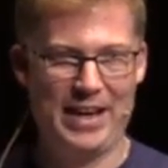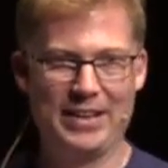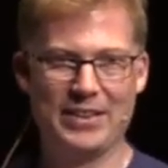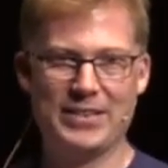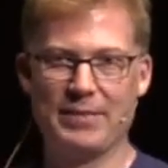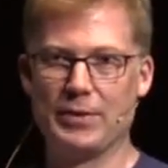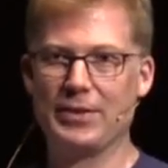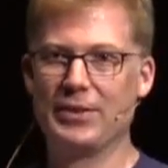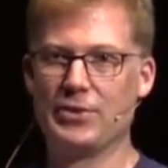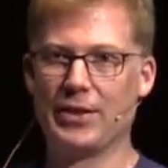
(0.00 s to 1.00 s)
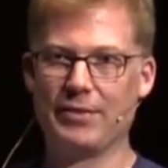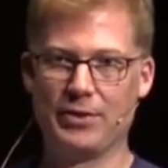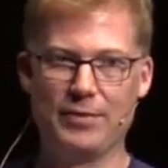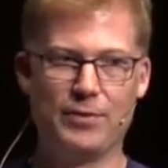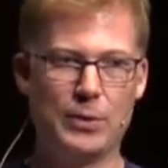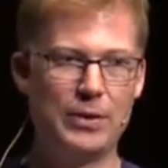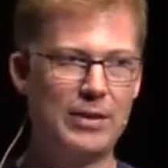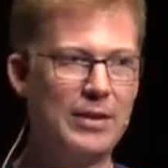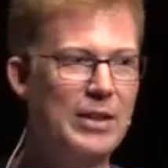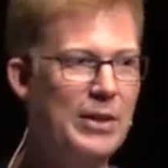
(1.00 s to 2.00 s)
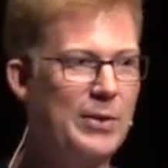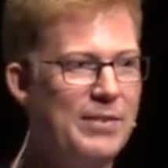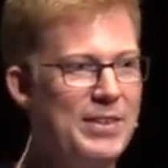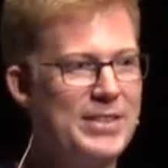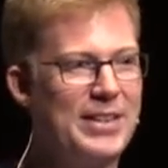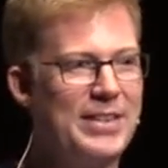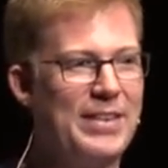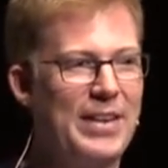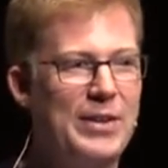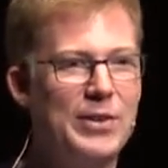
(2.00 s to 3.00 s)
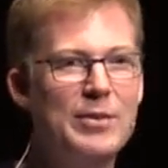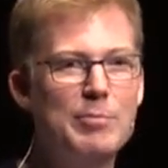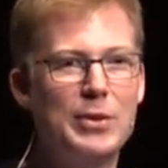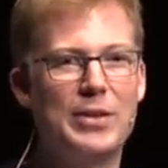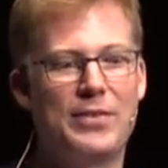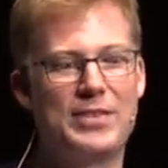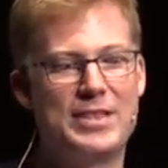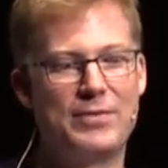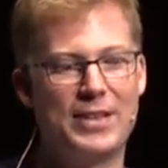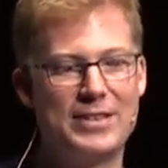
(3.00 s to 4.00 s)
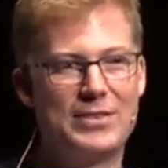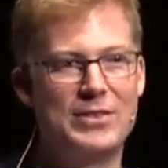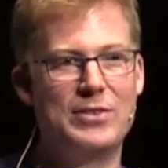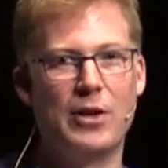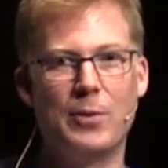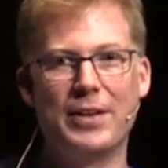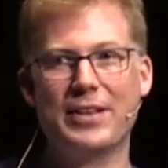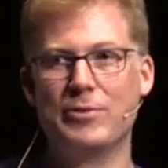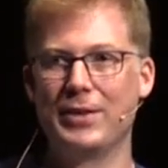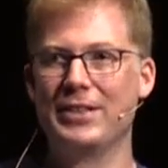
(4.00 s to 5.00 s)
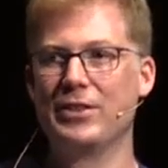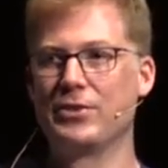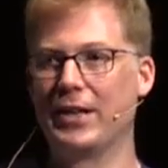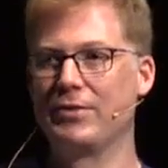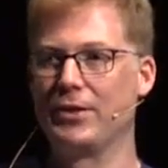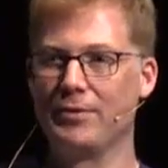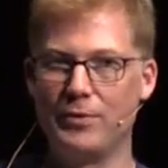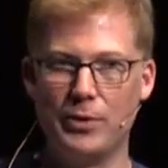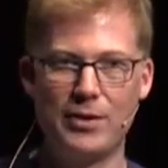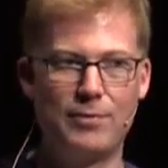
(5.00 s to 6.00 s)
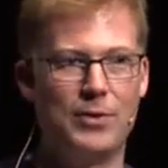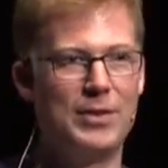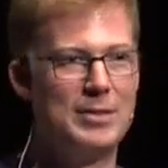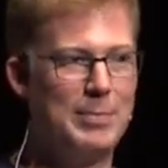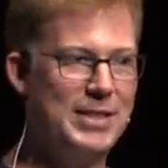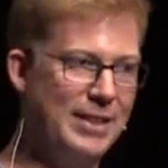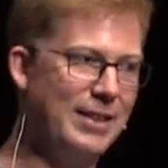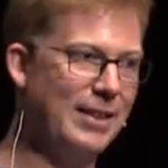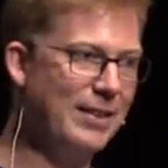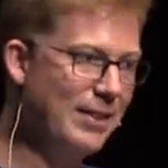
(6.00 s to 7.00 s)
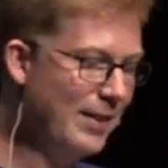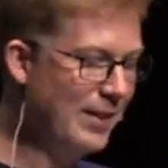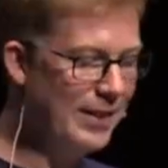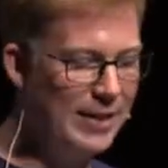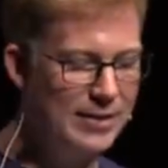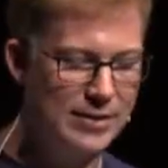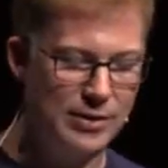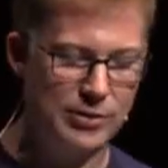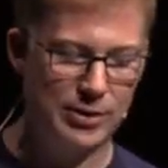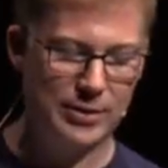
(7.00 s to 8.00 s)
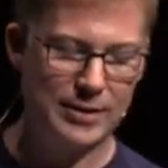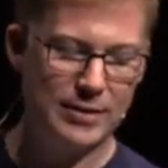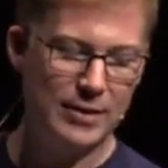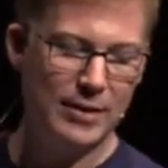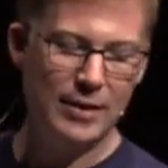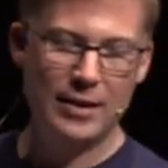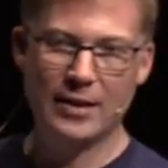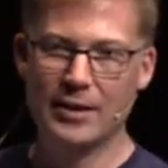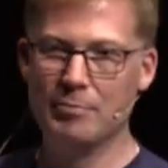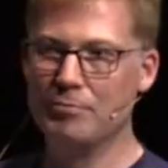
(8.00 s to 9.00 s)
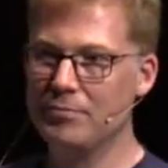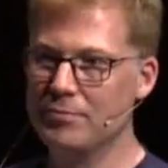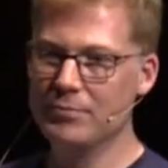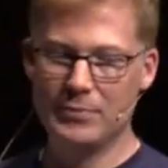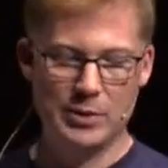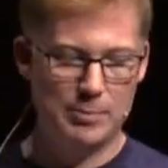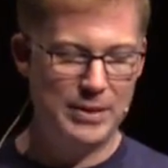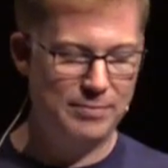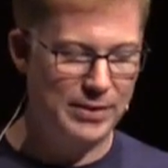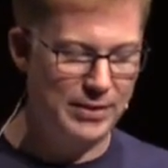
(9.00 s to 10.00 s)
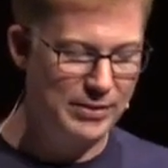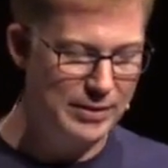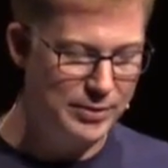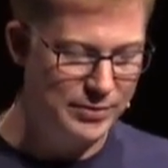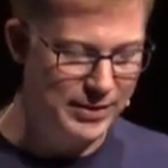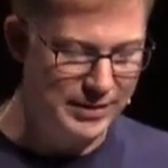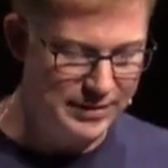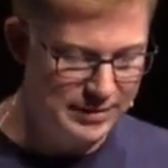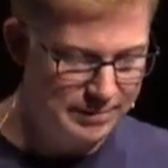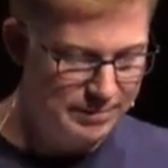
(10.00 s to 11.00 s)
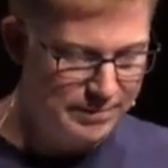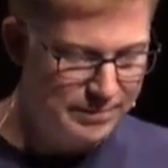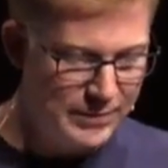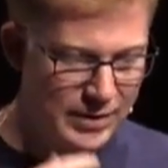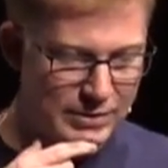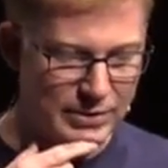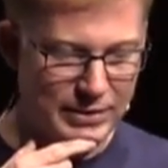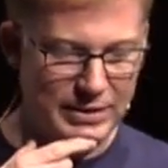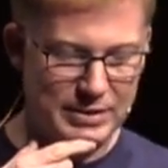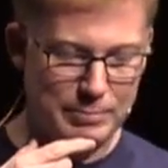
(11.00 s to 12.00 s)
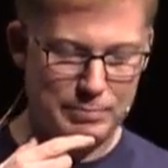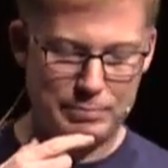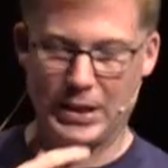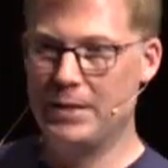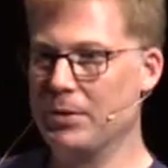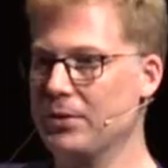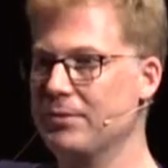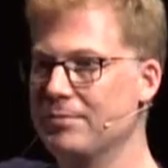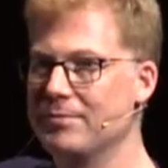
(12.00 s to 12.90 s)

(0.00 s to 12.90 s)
and has ever written a driver in forth, or ever decided that they couldn't boot off this device because no one has written a driver in forth for this particular hard disk controller, you'll be very grateful for this. So Linux and Petitboot